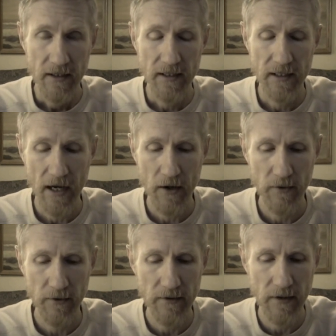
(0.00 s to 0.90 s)
And
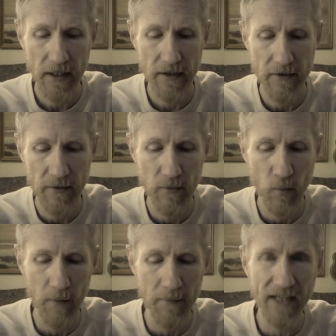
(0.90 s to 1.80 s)
now,
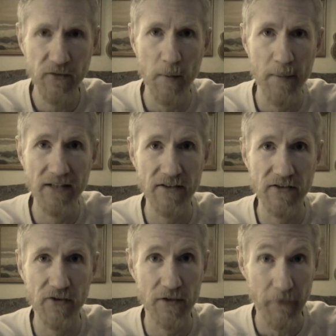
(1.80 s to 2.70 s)
what makes
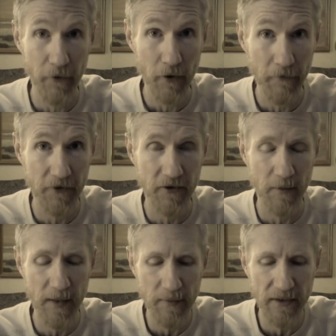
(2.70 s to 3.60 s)
repentance so difficult for
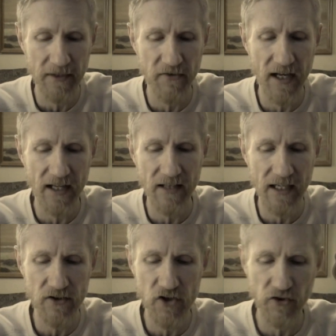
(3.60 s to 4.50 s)
some people is that
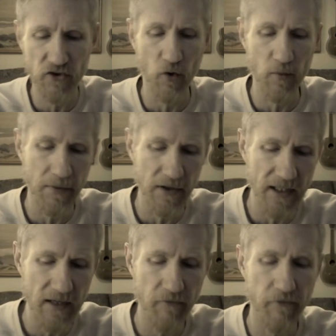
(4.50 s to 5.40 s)
they just don't
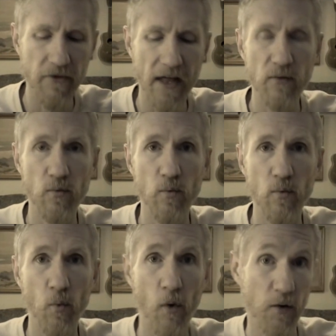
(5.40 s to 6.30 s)
believe that
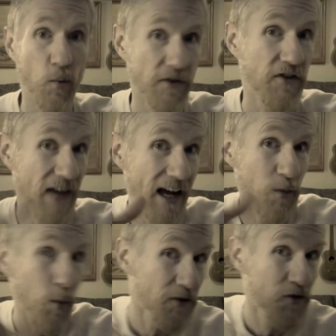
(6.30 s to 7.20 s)
what was
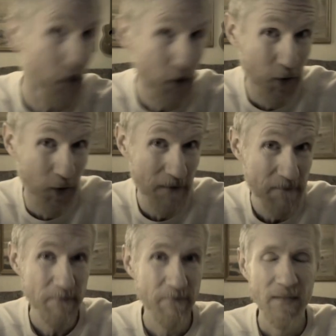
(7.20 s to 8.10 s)
said was true.
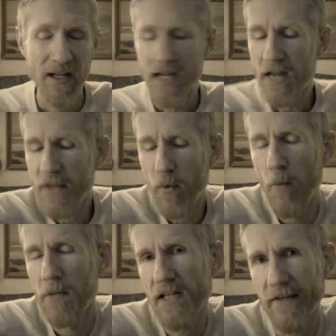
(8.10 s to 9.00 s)
They
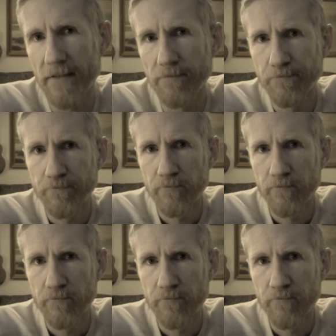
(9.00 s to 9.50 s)
won't believe it.